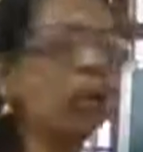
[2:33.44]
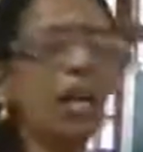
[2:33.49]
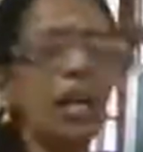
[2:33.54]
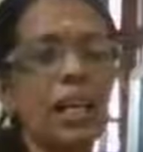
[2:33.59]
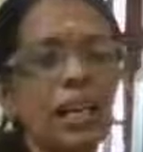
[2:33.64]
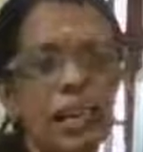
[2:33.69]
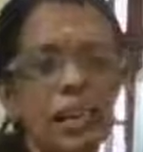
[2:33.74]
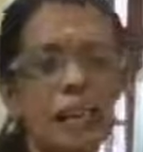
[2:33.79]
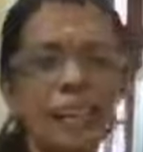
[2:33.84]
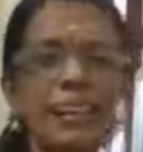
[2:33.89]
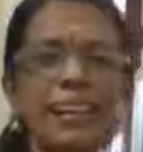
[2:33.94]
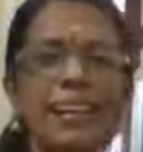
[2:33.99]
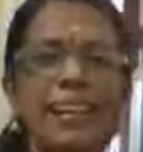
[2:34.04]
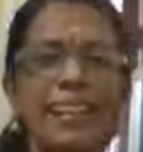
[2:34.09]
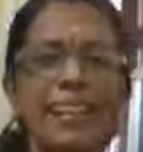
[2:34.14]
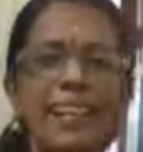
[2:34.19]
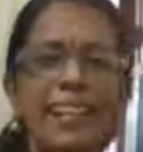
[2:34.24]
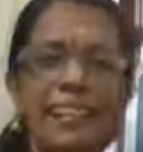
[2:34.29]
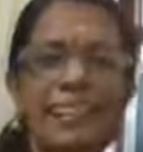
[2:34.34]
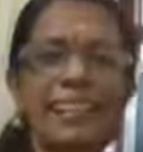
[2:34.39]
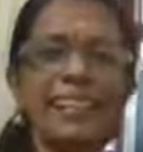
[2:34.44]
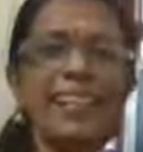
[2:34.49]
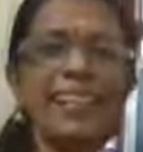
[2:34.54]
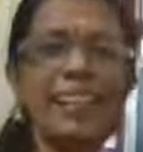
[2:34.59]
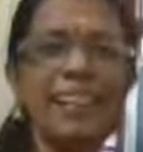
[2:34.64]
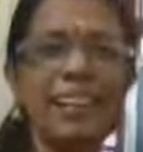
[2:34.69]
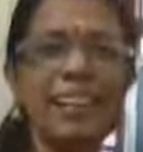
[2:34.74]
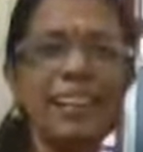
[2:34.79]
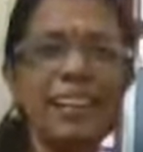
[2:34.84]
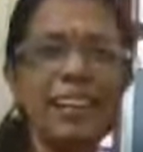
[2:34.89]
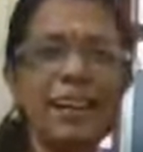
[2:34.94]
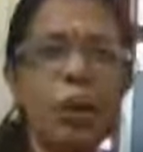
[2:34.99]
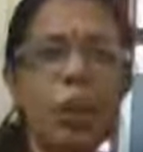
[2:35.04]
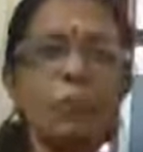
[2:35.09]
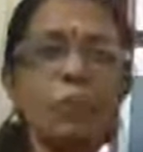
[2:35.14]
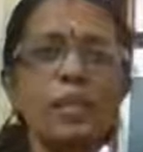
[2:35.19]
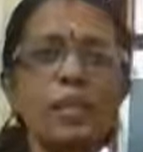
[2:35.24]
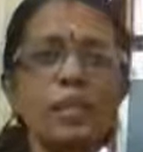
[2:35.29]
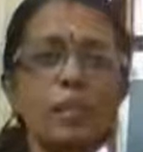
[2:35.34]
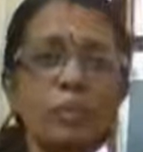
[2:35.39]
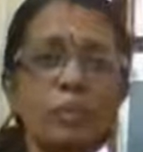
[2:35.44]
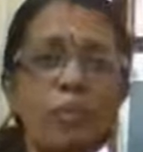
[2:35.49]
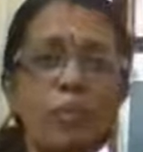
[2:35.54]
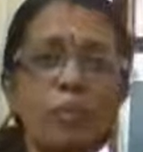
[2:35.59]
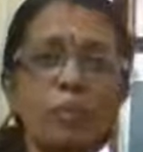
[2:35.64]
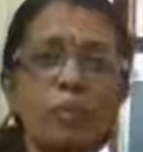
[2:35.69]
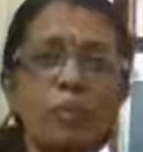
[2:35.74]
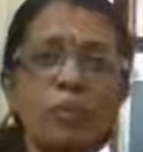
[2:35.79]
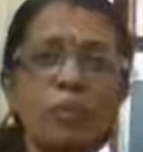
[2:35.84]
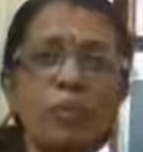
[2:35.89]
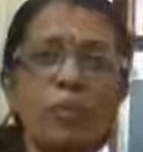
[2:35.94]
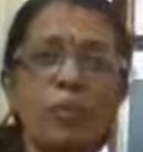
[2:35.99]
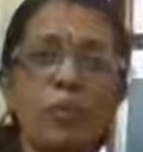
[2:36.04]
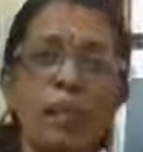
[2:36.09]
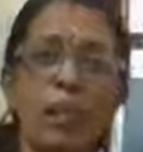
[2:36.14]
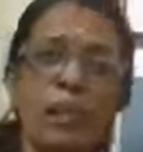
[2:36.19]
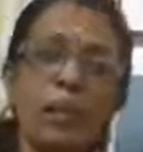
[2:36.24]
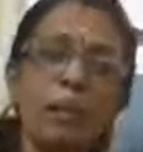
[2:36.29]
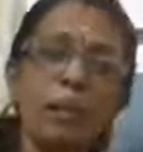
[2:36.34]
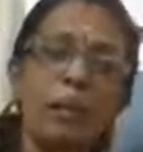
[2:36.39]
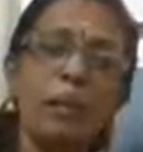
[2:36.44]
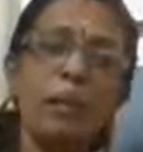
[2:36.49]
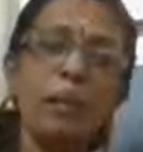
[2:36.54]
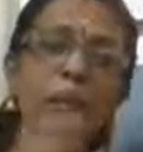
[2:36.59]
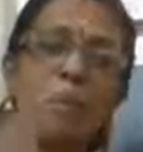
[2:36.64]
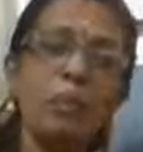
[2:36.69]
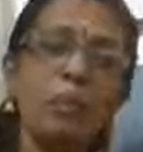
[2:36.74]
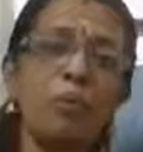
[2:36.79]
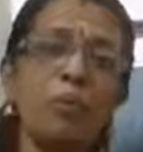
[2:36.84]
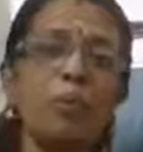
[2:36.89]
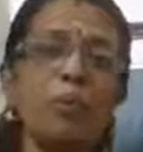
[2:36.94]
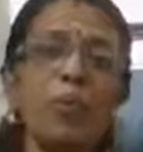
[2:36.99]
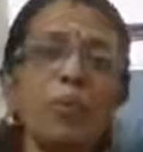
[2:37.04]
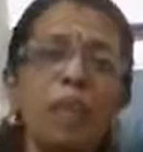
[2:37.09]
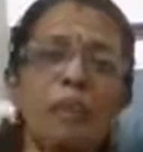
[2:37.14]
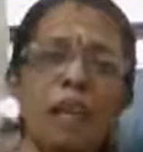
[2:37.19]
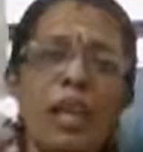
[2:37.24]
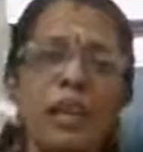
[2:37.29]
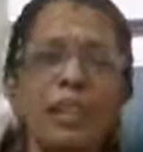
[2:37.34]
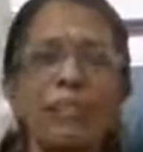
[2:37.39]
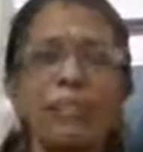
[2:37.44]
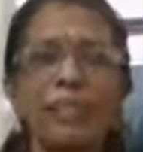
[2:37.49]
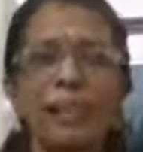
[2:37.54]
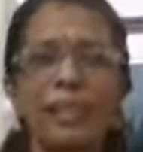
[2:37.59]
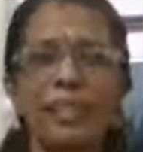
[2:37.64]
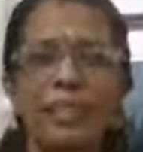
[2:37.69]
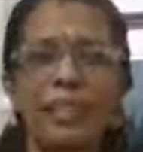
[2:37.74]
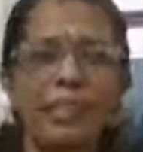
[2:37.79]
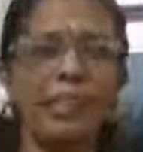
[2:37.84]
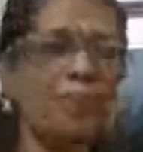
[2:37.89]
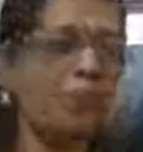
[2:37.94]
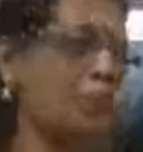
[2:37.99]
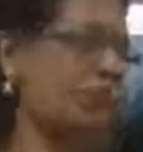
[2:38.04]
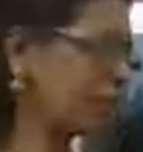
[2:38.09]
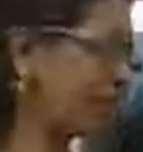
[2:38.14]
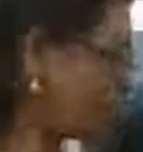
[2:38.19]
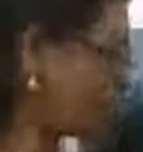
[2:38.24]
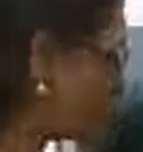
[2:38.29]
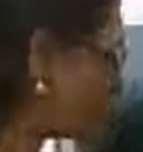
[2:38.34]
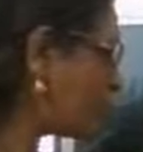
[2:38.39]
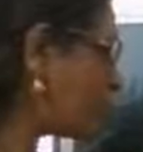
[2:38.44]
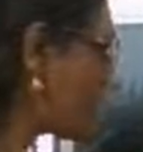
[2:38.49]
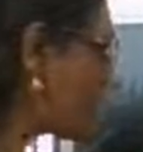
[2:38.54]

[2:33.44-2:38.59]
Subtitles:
color is copper sulfate blue is very beautiful and pleasant also.